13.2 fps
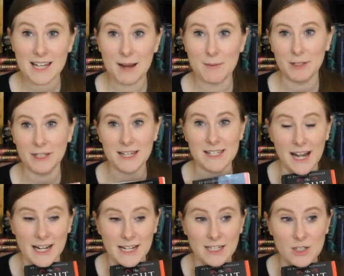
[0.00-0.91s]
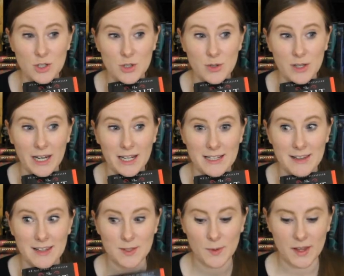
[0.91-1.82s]
I'm really excited to get into
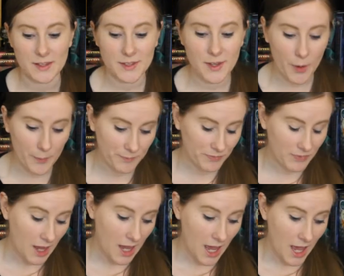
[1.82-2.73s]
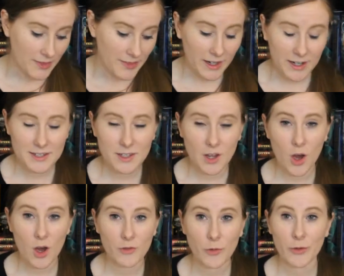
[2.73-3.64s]
this one. So that is
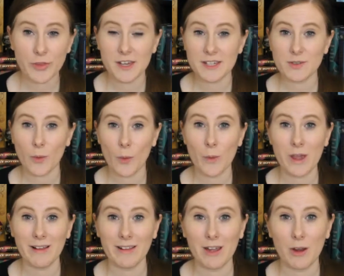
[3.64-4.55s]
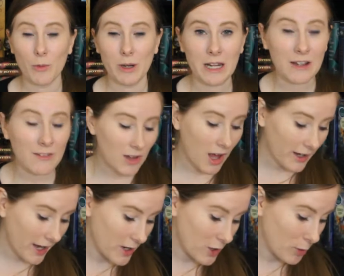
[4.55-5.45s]
all for this weekly reading vlog.
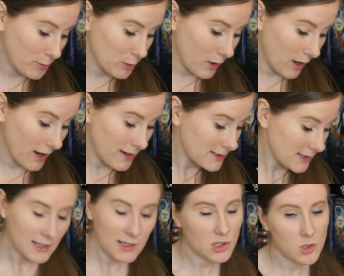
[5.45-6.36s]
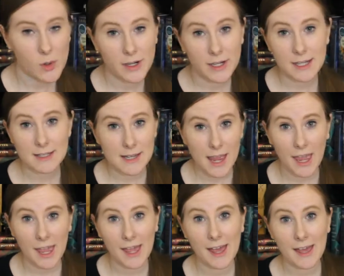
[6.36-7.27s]
I hope you guys enjoyed it.
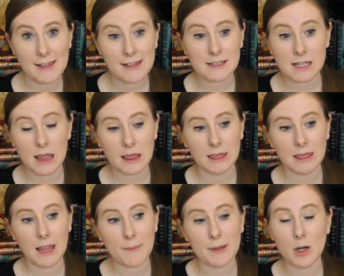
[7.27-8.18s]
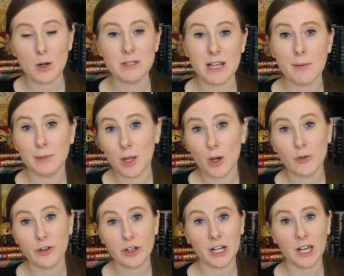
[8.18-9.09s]
And let me know down below
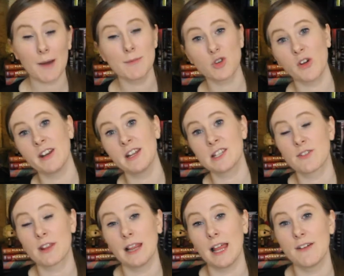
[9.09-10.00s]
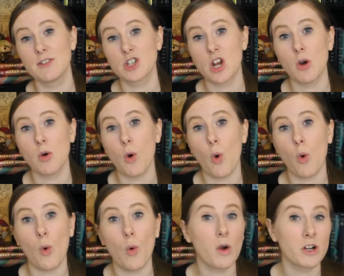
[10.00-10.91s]
if you're going to come join us for the live show
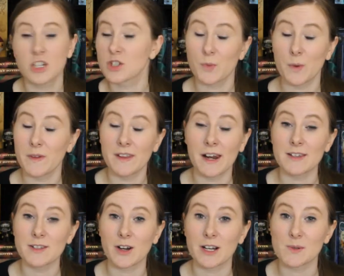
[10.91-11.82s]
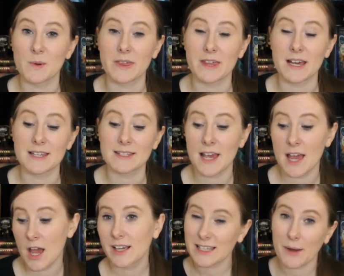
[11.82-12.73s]
or just read the Night Circus with us,
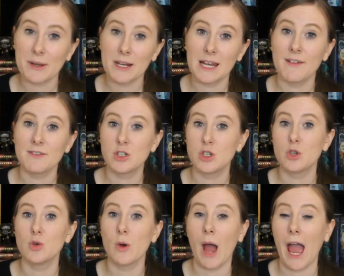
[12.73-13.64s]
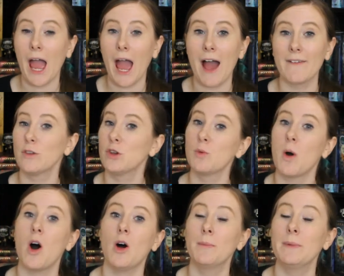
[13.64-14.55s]
because I would love to have you
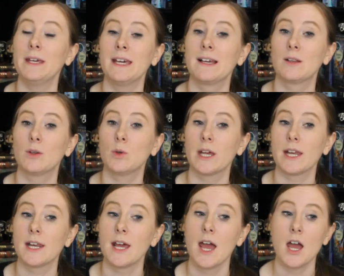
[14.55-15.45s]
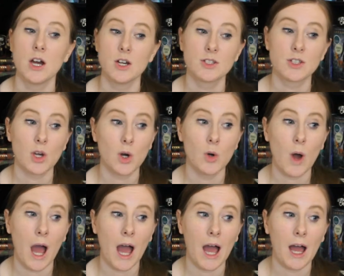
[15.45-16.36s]
all be included.
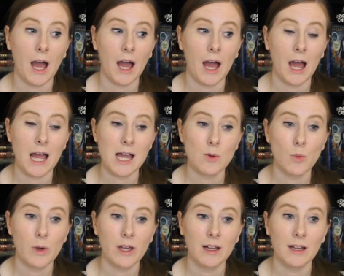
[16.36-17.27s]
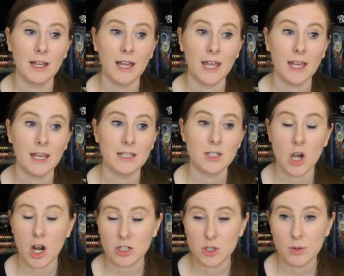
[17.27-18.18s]
So I will
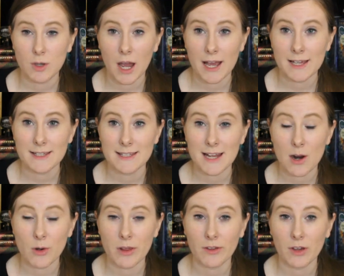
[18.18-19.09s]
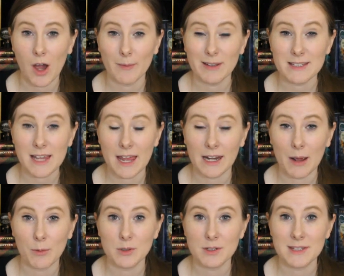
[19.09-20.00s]
talk to you guys down in the comments, and
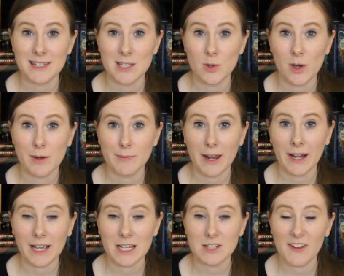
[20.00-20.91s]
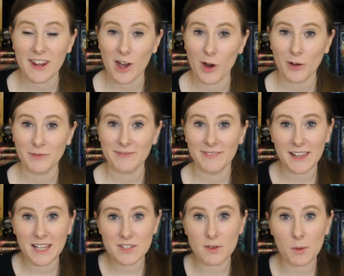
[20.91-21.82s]
I will see you in my next video.
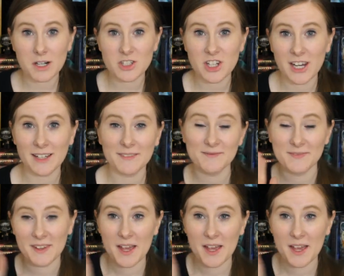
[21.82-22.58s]
Thanks for watching.